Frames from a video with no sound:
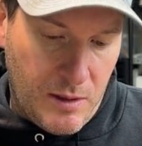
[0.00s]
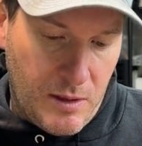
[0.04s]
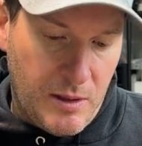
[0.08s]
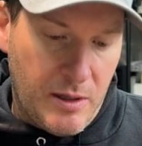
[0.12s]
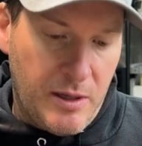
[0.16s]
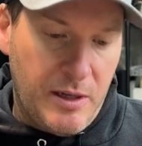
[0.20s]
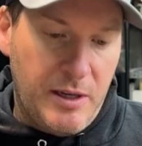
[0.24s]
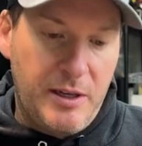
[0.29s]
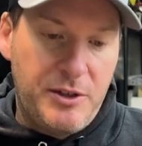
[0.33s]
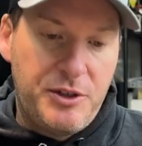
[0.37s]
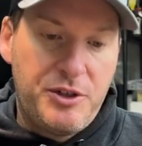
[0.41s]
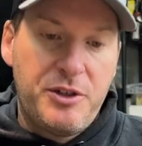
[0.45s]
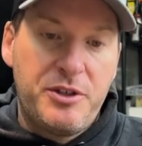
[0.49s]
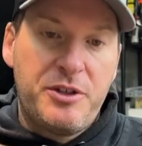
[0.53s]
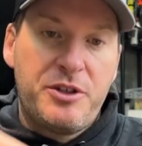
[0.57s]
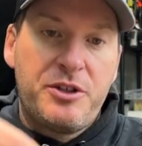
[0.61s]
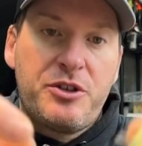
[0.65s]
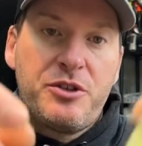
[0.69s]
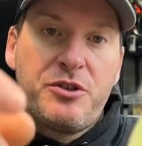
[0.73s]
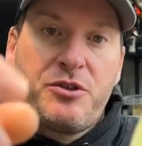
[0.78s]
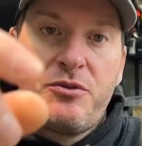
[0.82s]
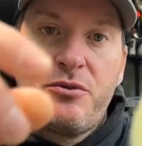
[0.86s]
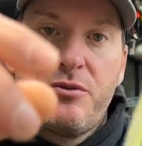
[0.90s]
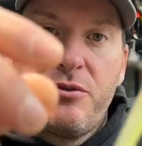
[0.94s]
And it
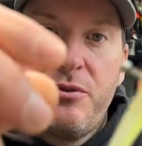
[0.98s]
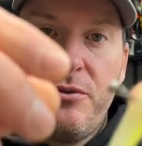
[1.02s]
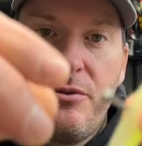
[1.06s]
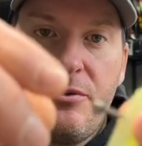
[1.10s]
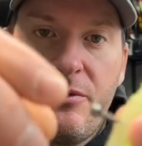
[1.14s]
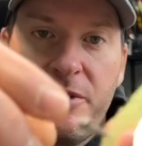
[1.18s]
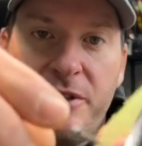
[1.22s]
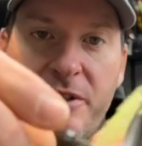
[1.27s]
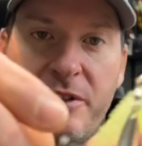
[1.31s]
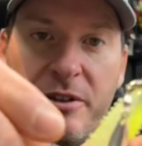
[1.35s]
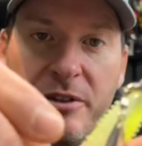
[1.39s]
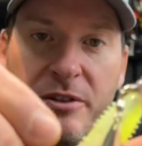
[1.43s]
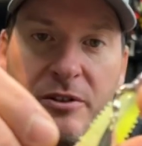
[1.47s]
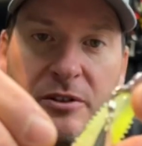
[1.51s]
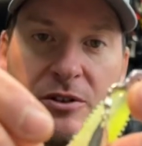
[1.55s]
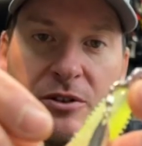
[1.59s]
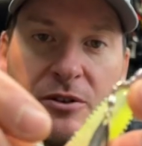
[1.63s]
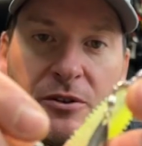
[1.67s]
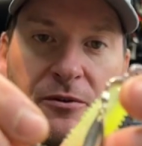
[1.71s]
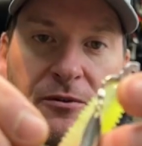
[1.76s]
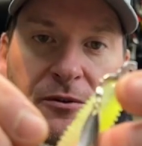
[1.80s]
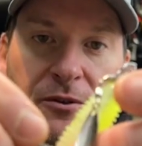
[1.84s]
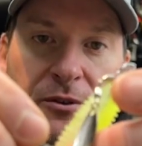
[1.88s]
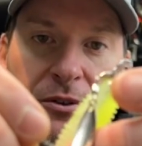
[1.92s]
just screws in.
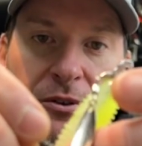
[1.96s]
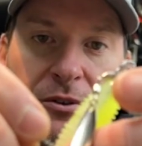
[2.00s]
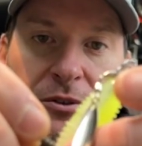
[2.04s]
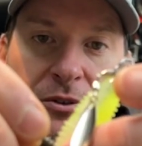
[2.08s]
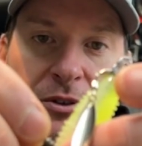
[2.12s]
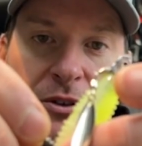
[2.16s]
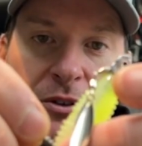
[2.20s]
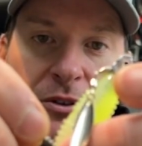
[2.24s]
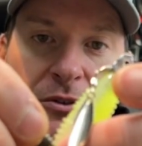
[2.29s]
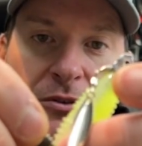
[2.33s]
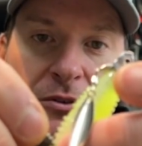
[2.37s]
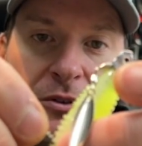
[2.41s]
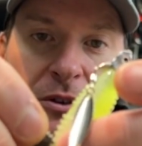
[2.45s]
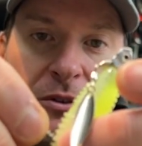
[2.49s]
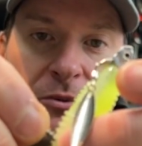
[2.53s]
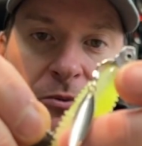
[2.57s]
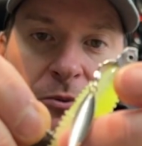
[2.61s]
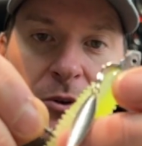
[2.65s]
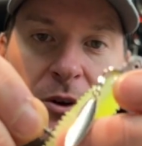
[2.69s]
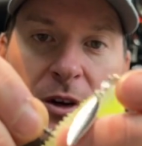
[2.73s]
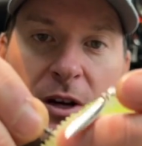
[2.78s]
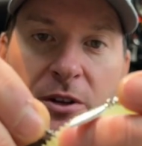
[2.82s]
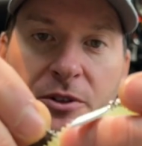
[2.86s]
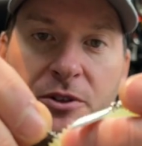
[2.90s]
So for those of you who can
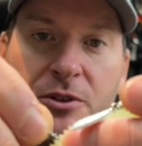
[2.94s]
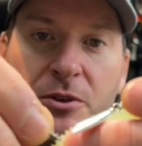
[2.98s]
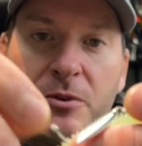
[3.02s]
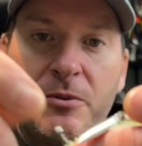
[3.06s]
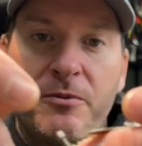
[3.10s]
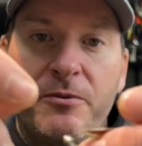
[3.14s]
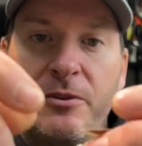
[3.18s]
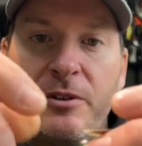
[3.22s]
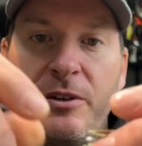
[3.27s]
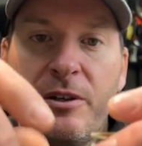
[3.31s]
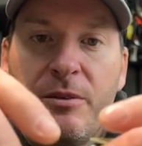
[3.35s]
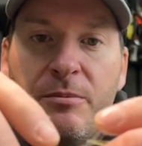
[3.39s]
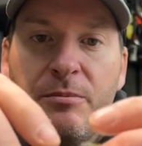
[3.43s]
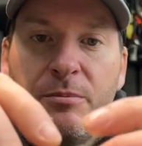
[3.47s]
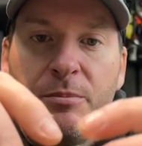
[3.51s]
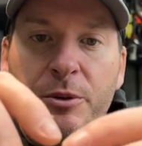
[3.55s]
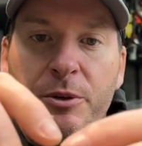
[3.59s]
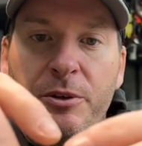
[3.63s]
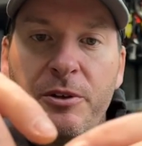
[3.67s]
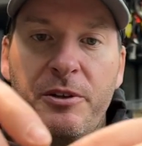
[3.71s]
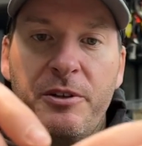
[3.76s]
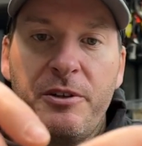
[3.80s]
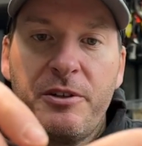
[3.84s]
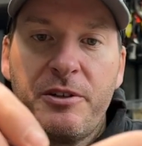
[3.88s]
watch, hopefully I'm
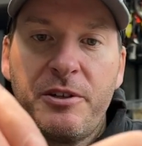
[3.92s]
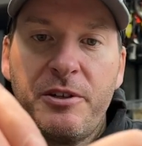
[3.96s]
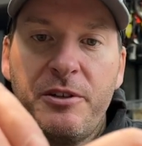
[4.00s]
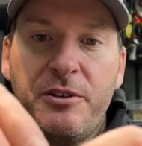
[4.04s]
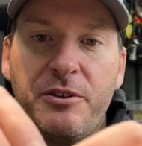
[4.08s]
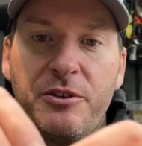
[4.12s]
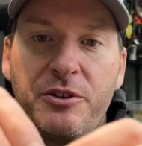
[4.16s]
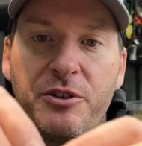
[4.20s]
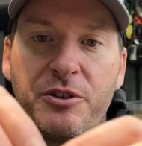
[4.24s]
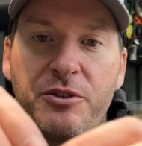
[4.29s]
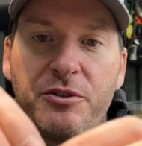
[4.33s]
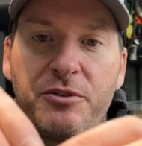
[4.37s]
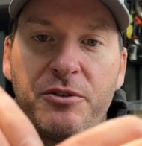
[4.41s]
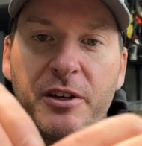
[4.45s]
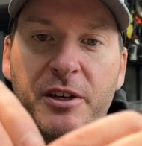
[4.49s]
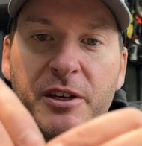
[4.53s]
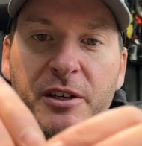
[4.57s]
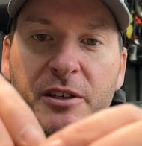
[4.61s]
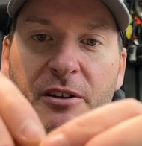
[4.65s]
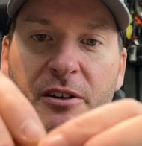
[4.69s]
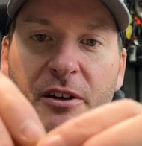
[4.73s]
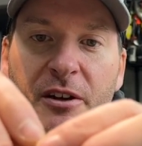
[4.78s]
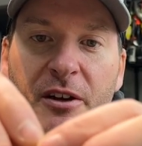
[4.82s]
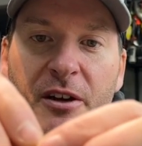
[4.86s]
putting this in
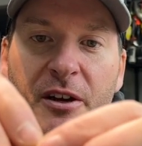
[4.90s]
straight